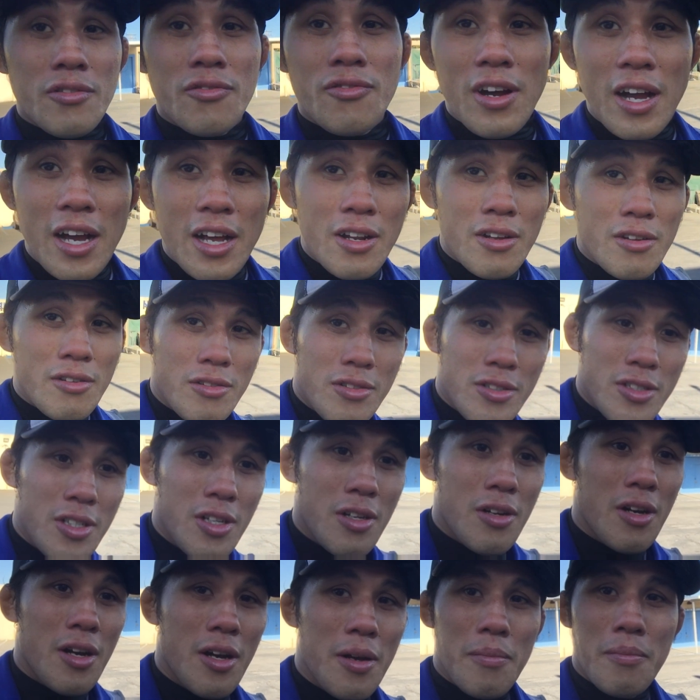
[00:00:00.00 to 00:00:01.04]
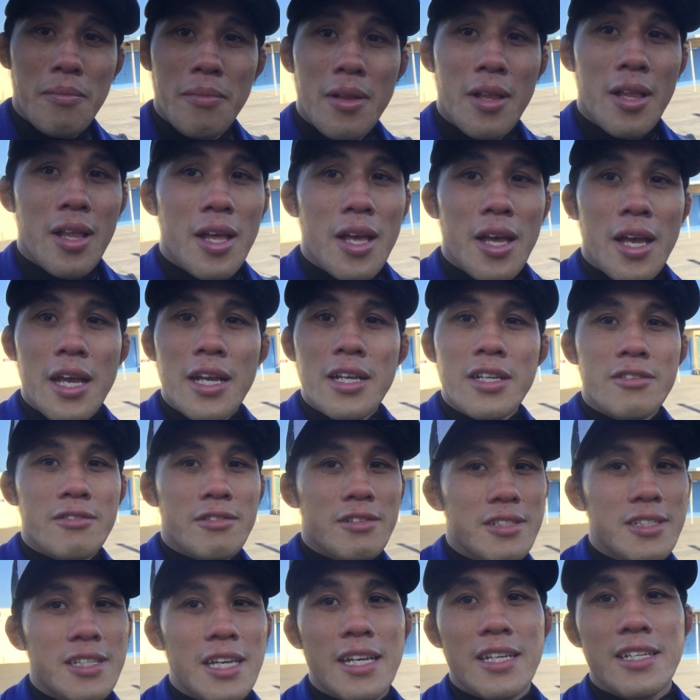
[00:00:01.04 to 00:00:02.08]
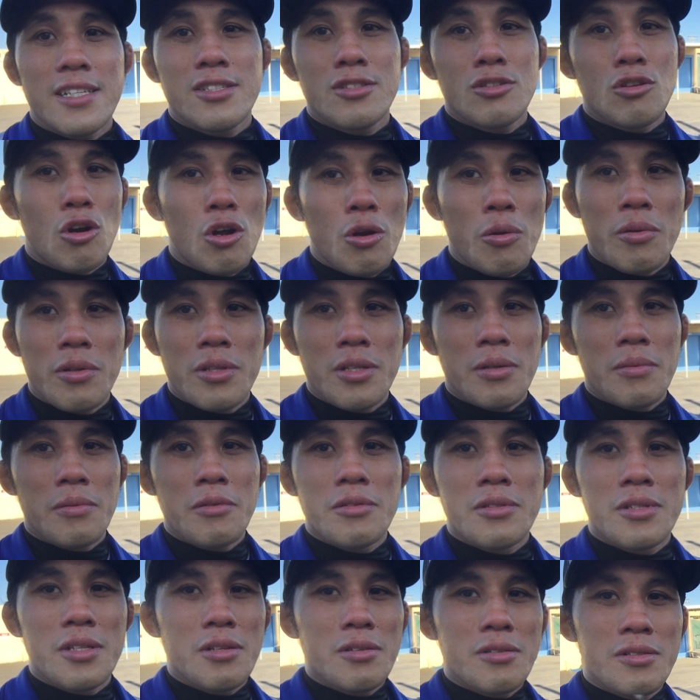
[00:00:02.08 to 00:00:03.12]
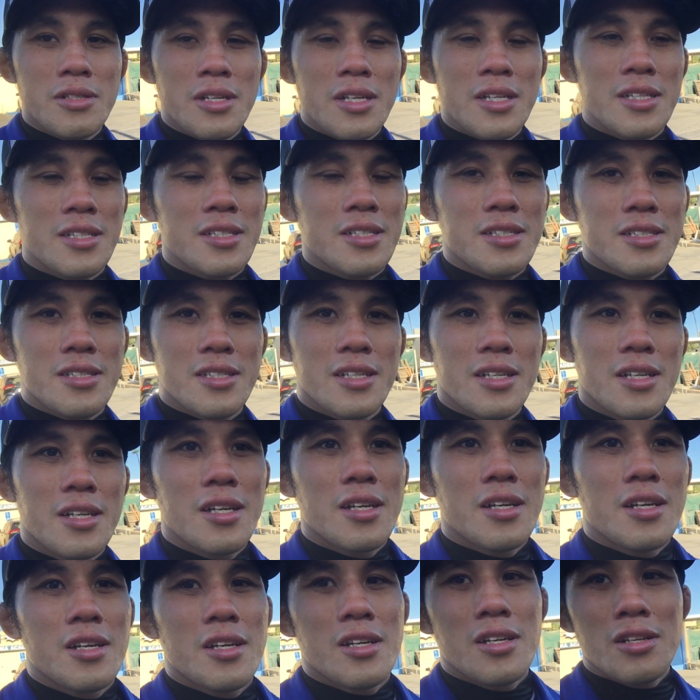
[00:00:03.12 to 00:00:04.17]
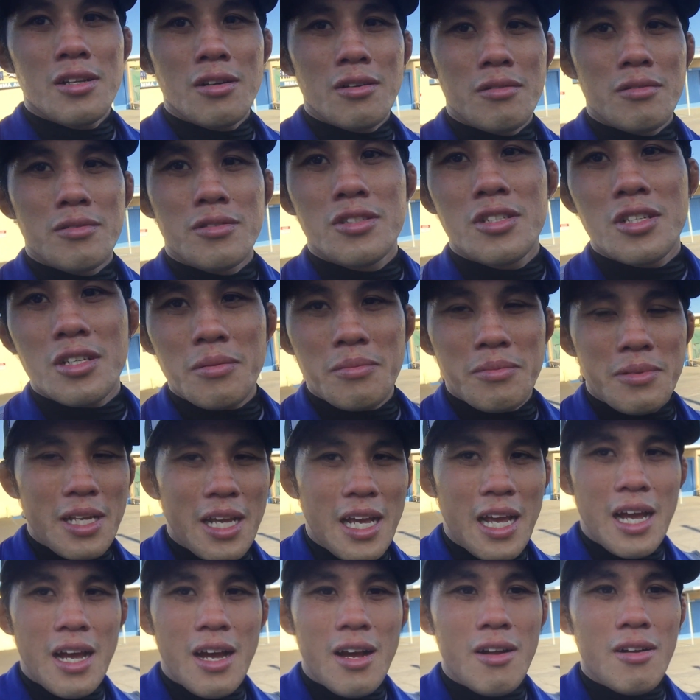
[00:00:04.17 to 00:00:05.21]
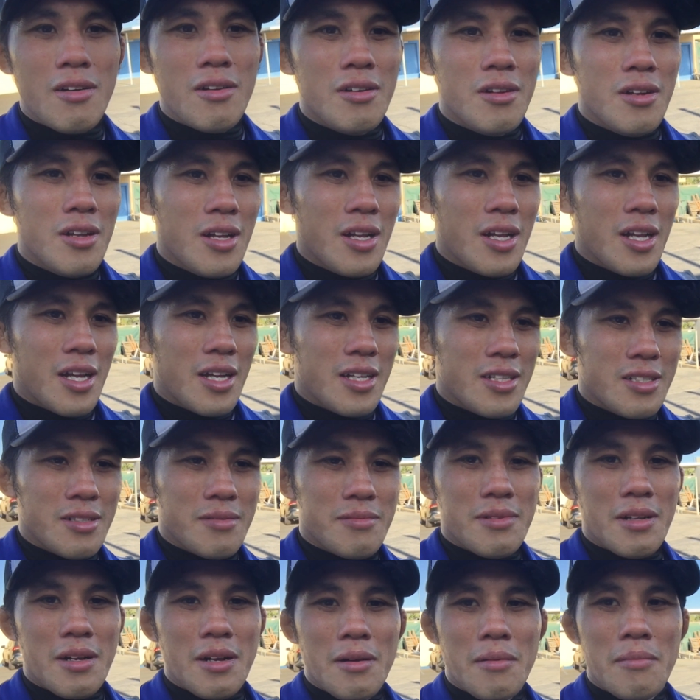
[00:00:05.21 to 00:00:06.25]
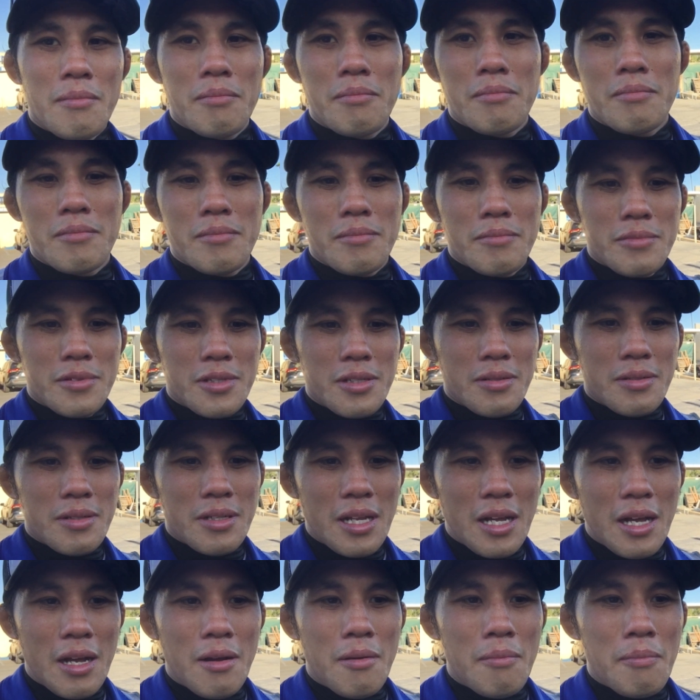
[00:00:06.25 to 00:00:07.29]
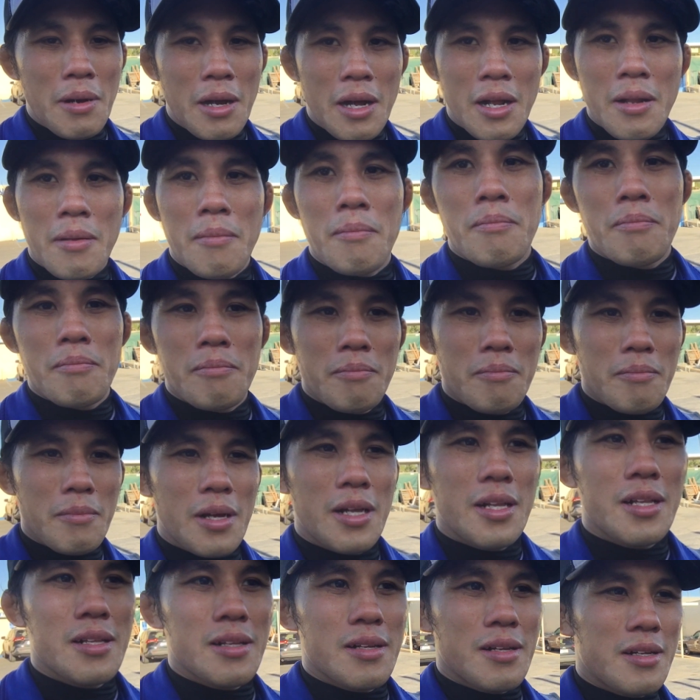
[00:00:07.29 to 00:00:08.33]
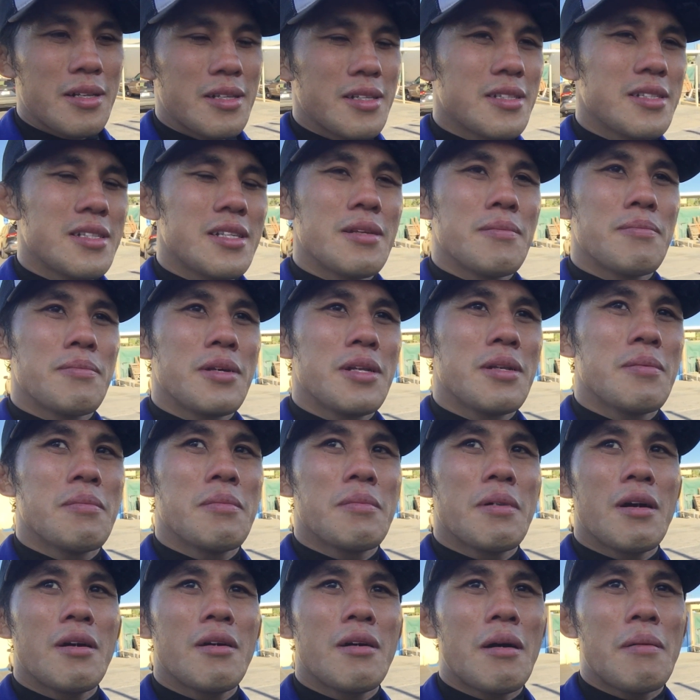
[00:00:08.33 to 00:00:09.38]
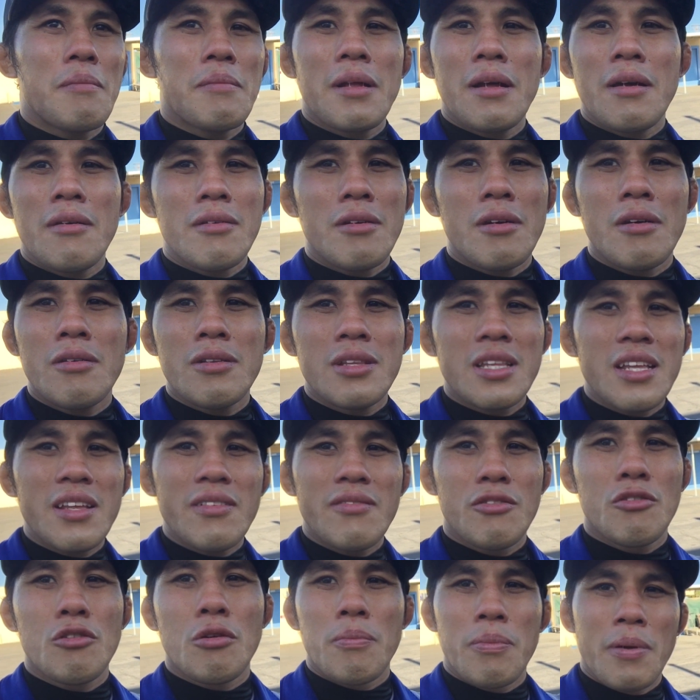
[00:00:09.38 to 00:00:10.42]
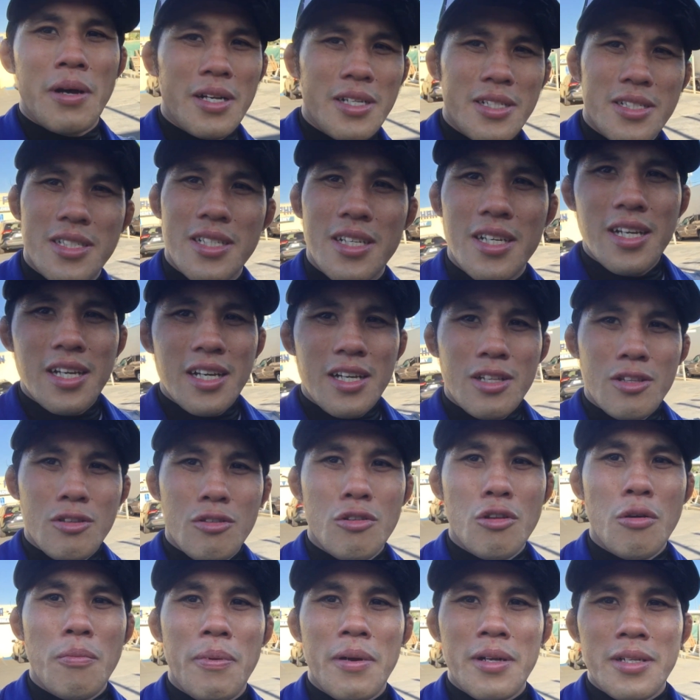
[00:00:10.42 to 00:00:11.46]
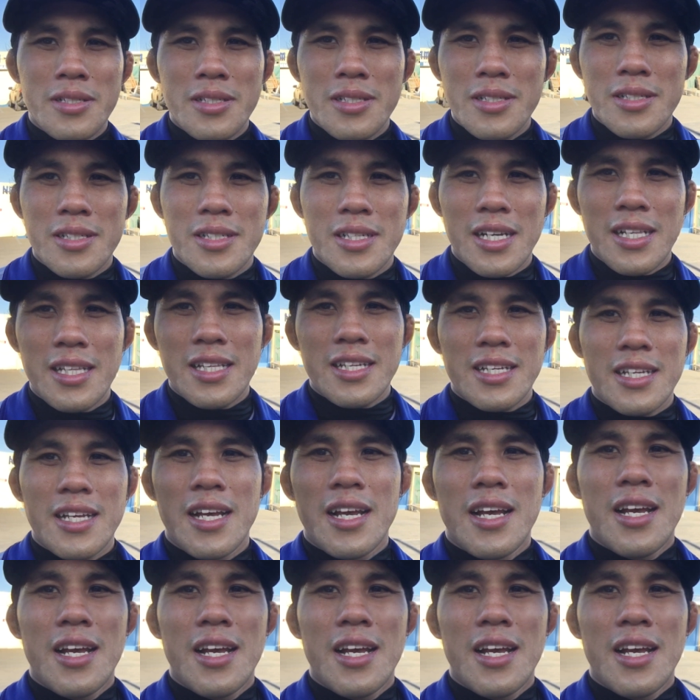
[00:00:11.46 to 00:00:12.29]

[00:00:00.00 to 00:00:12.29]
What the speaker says: finals, Rickson Gracie had just toyed with him. It was nothing. Just took him down. Mounted. He beat him out. I don't think he threw a punch. Threw no punches because I think